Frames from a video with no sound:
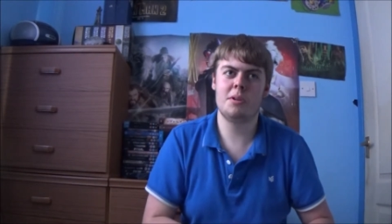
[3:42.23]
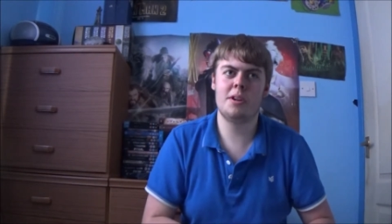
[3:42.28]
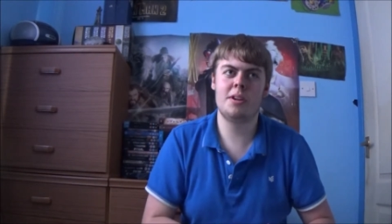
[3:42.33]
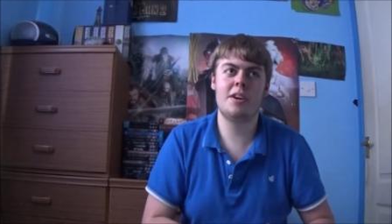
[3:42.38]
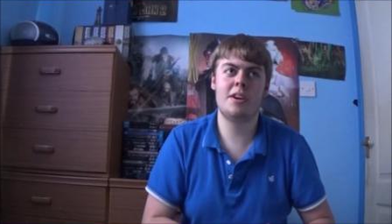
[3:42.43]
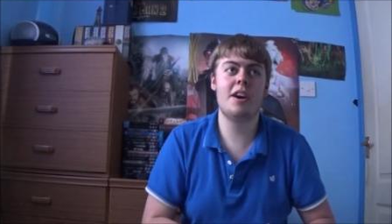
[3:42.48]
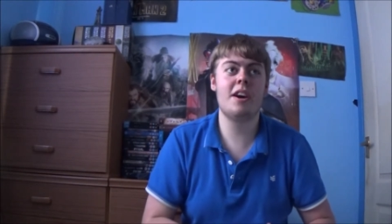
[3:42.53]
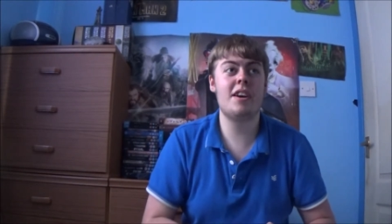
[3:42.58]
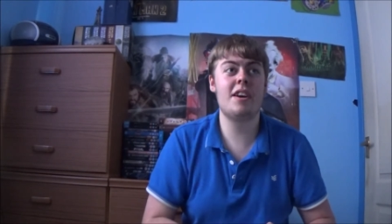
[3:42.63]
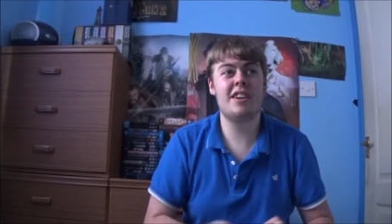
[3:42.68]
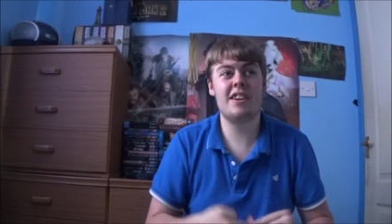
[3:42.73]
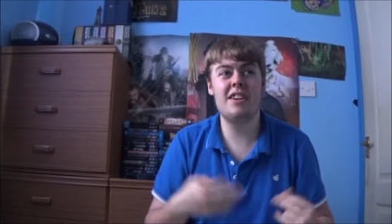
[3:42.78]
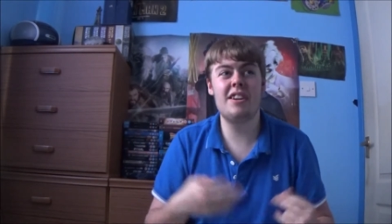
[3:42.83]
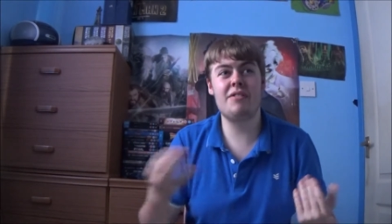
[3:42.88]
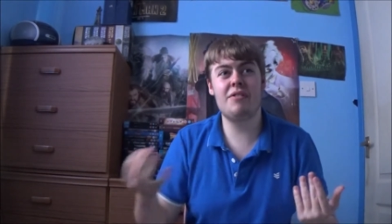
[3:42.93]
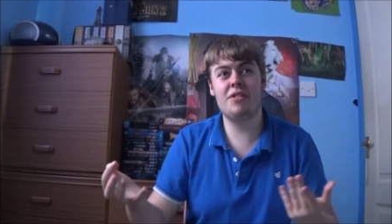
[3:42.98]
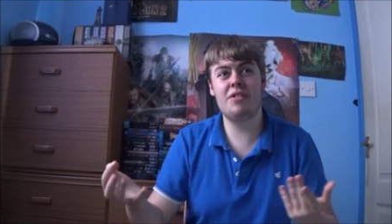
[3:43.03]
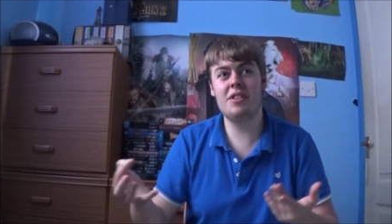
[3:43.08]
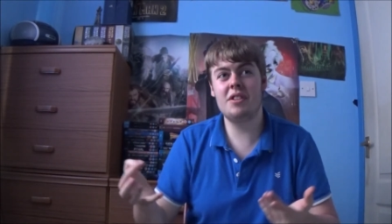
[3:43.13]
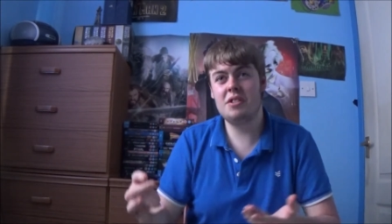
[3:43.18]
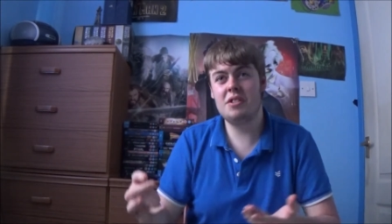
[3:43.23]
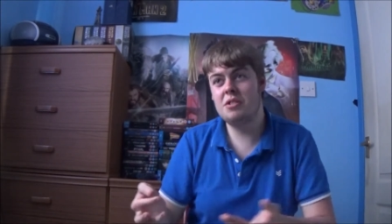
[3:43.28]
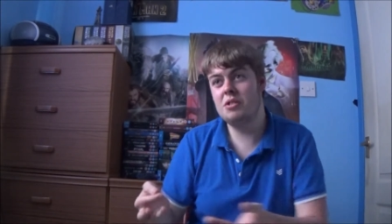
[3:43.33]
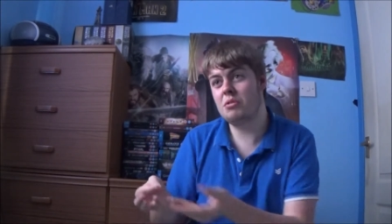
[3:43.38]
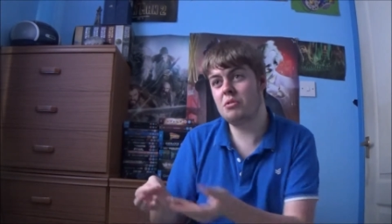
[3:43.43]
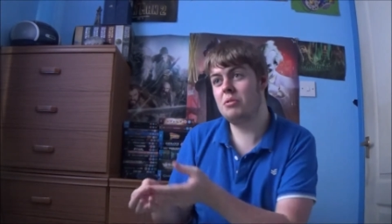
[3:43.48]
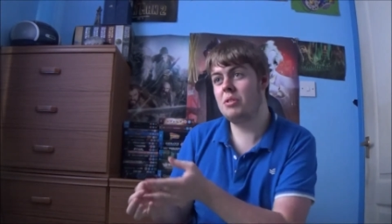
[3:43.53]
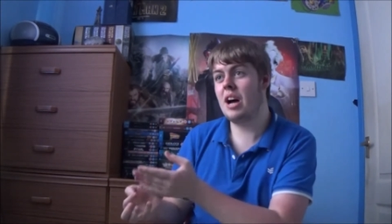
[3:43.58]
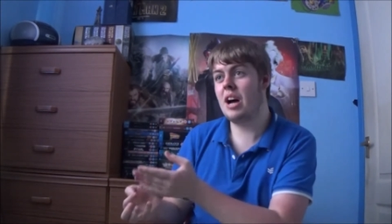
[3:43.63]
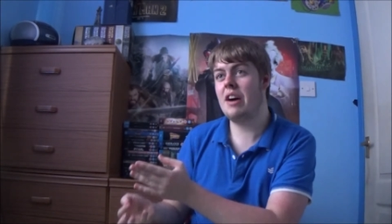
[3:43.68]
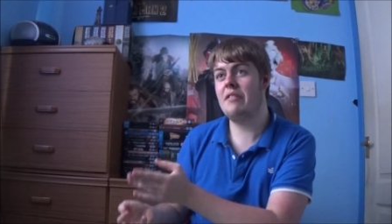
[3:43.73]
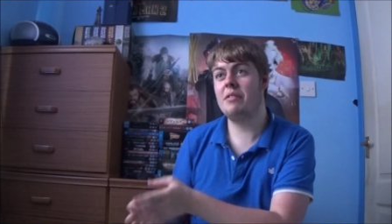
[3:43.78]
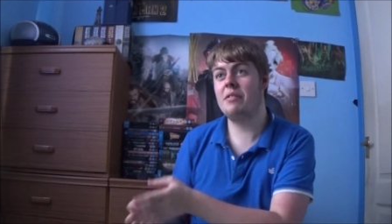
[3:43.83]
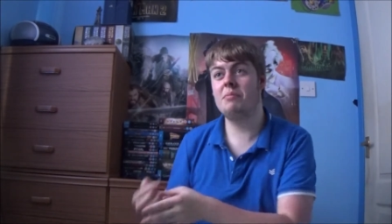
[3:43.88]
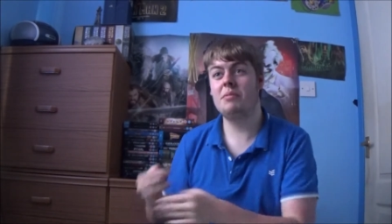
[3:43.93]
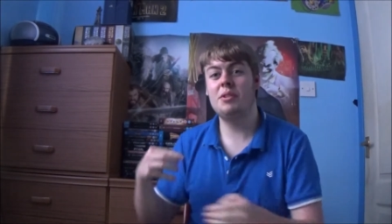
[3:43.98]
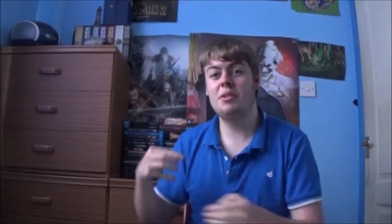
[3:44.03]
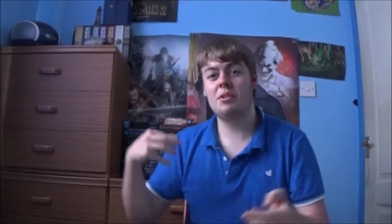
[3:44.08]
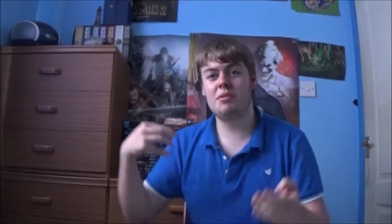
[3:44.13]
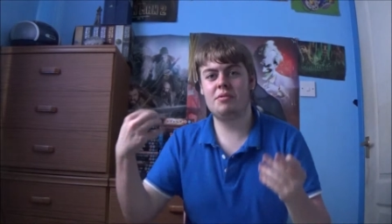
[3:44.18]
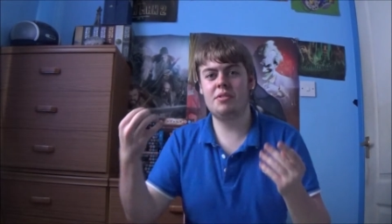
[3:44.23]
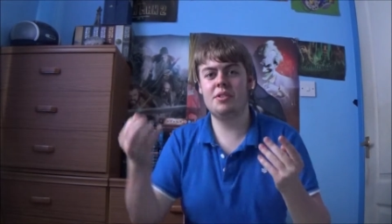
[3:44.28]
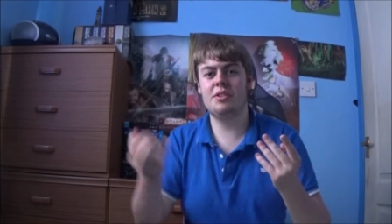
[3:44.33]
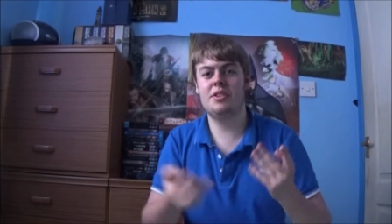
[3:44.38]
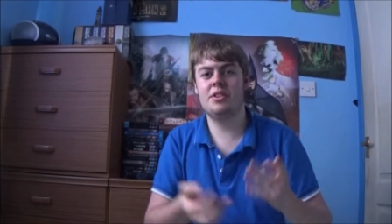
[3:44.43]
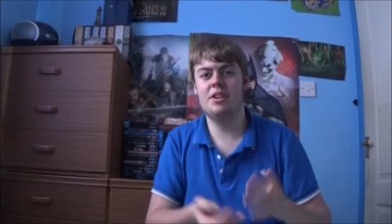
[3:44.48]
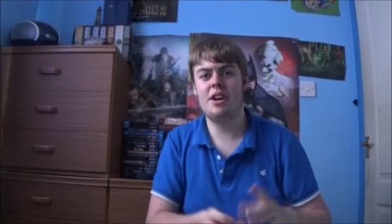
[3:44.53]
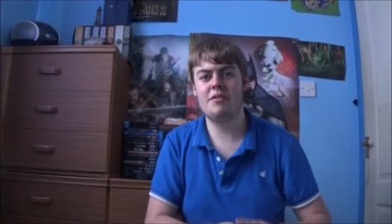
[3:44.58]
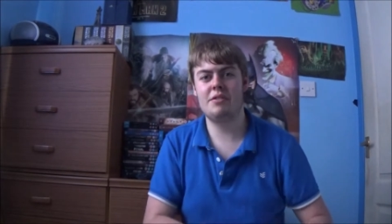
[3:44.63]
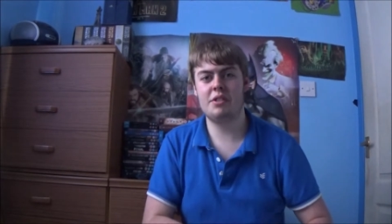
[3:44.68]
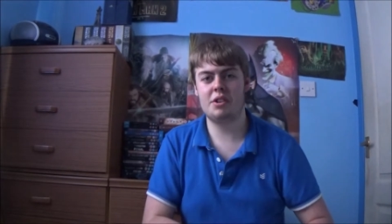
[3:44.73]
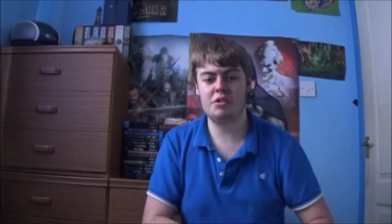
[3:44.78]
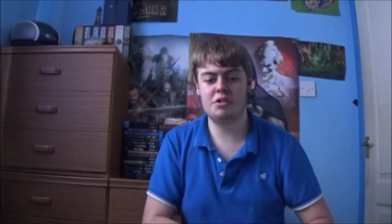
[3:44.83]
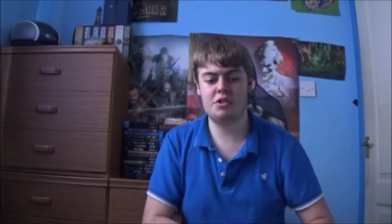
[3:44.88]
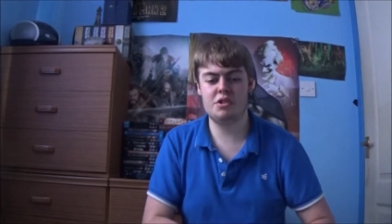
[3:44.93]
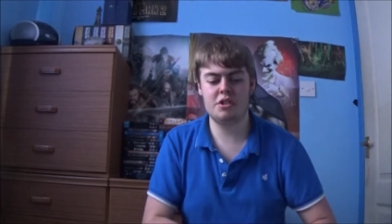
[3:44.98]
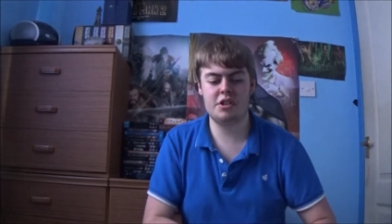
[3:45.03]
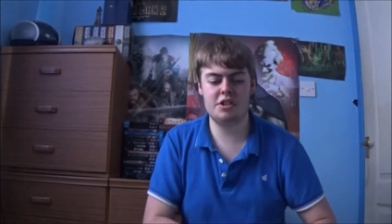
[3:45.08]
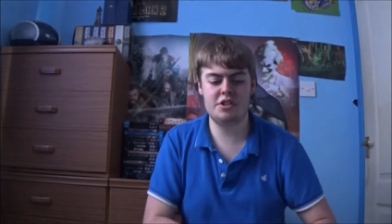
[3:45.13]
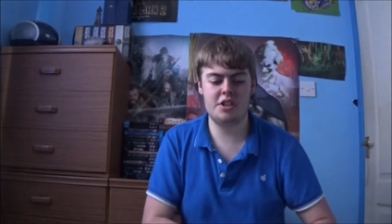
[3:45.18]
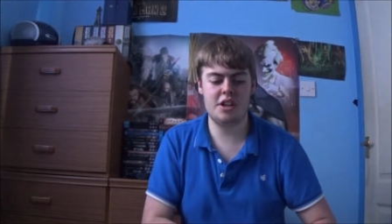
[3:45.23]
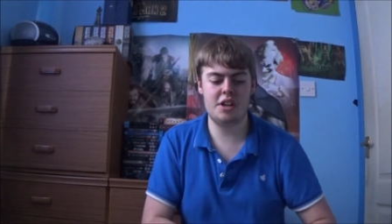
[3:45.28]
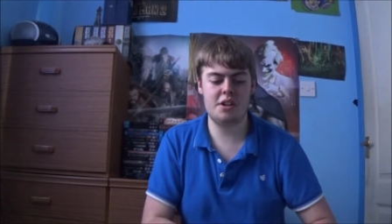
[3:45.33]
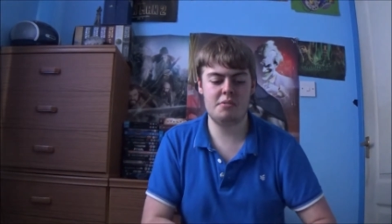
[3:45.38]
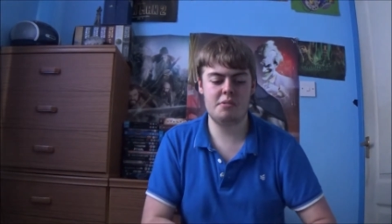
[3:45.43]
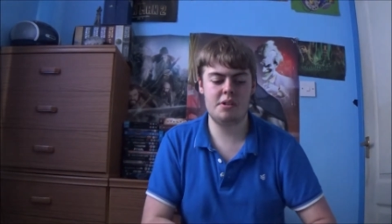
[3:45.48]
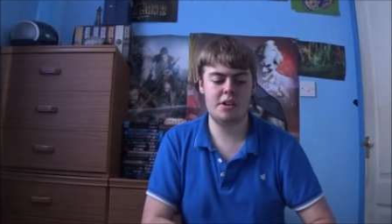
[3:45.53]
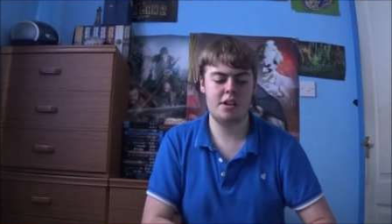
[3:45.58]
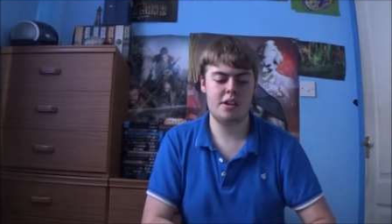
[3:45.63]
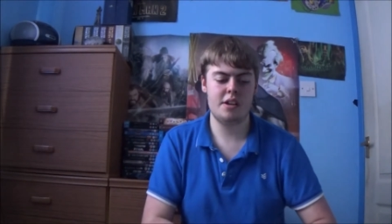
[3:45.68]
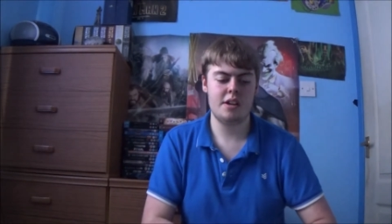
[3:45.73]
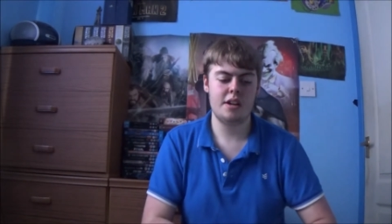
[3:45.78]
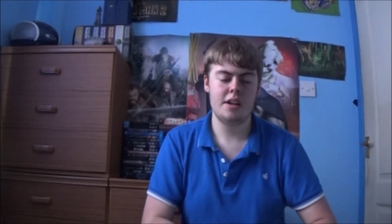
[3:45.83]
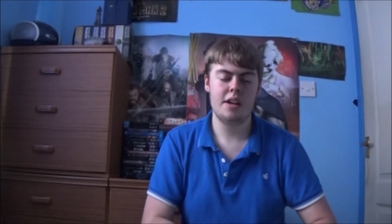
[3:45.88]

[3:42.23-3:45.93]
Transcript: And, and if they don't have him, hopefully they'll have a good choice anyway.